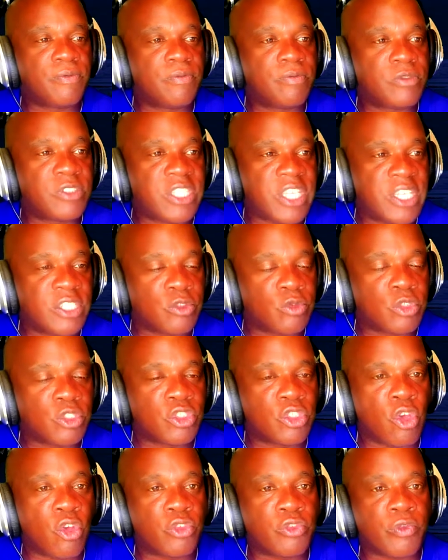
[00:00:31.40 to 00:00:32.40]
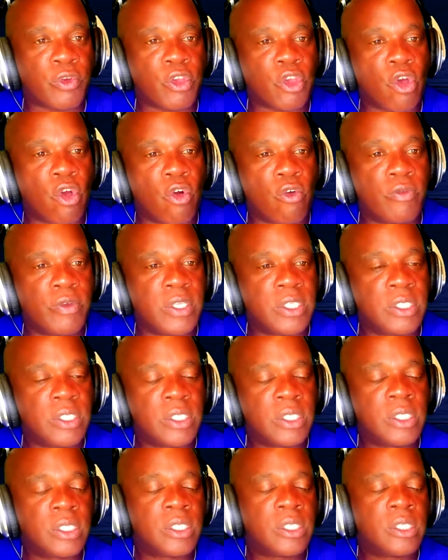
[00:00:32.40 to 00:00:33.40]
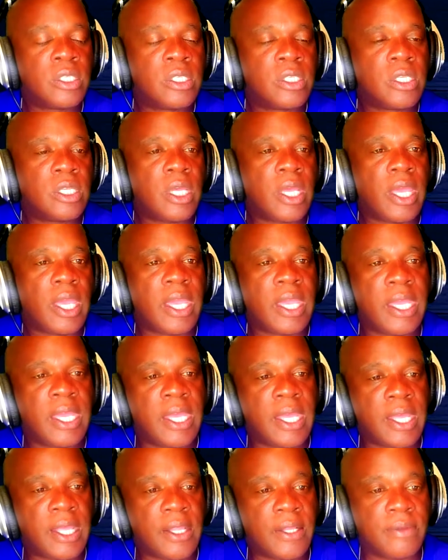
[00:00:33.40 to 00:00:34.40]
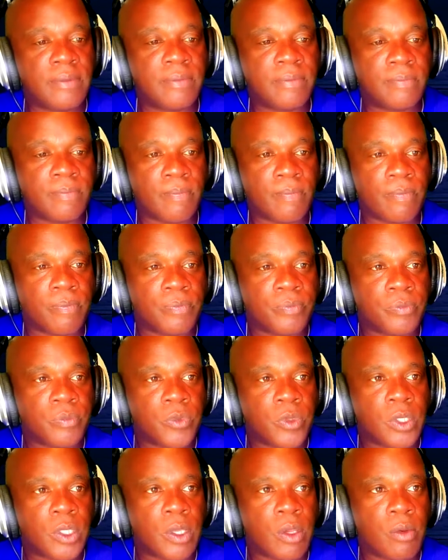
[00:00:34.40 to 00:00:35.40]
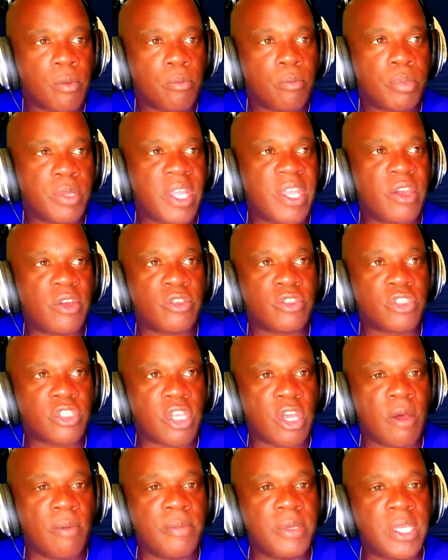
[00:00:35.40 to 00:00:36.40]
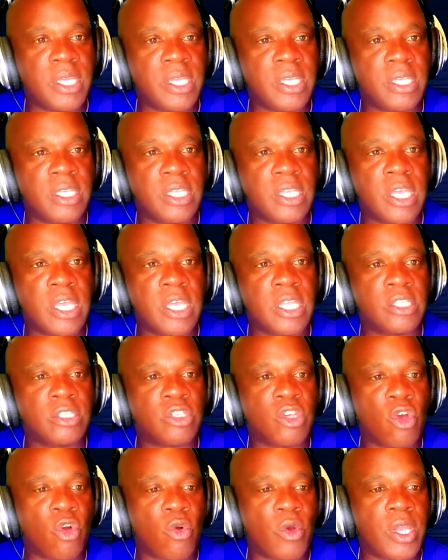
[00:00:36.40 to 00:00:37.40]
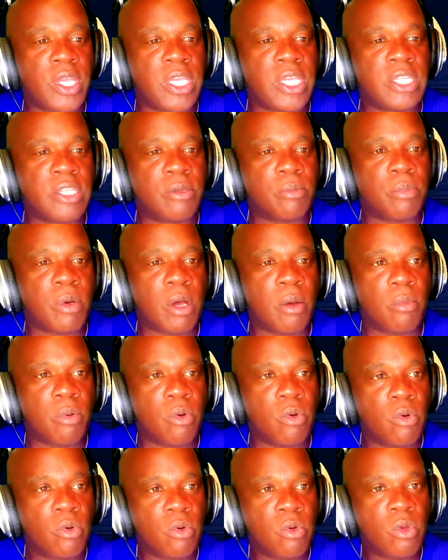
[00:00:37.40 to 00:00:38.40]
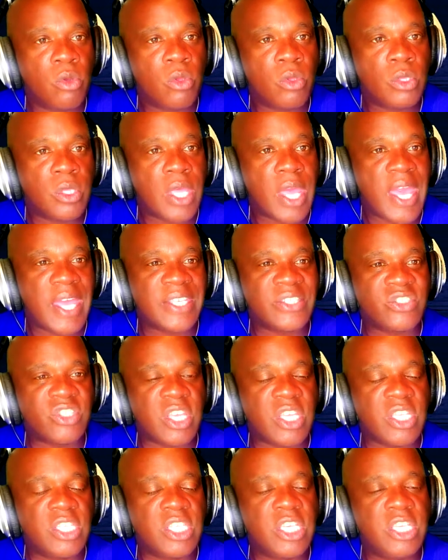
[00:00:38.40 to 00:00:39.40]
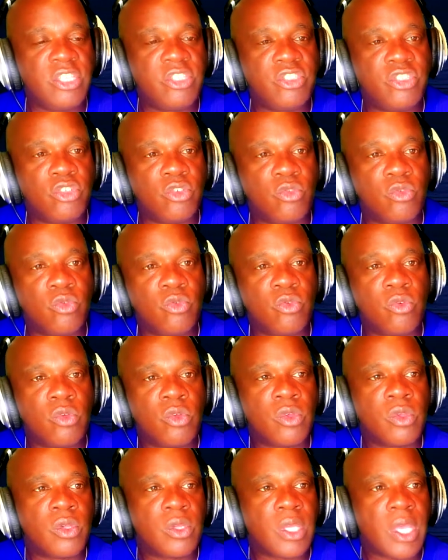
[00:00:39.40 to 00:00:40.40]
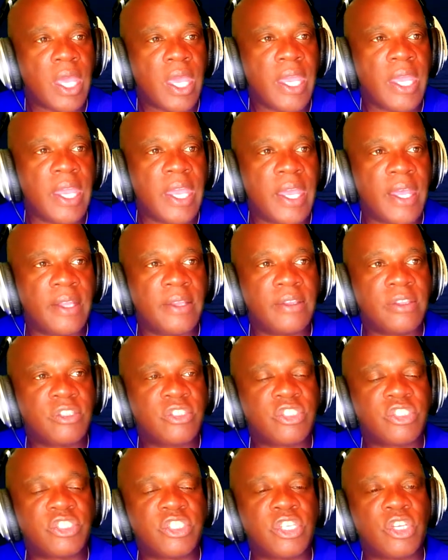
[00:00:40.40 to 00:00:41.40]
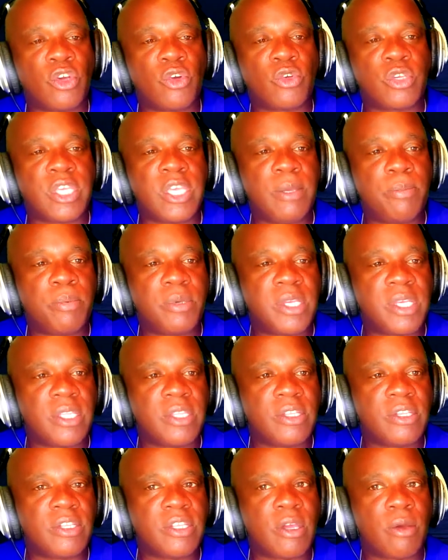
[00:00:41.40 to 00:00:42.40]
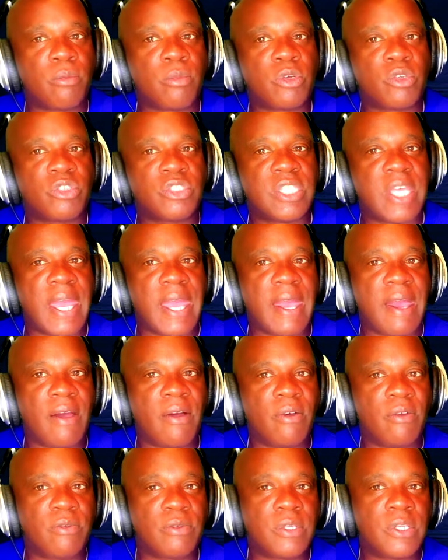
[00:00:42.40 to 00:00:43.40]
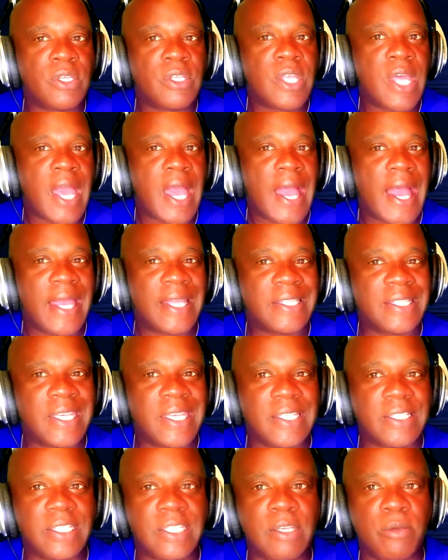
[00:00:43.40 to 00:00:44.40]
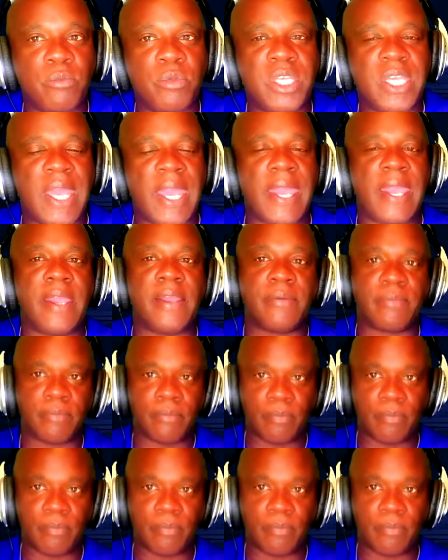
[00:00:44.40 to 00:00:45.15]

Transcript: test results for COVID, and players coming and going in the bubble as they need to, and still keeping the numbers down. I think the NBA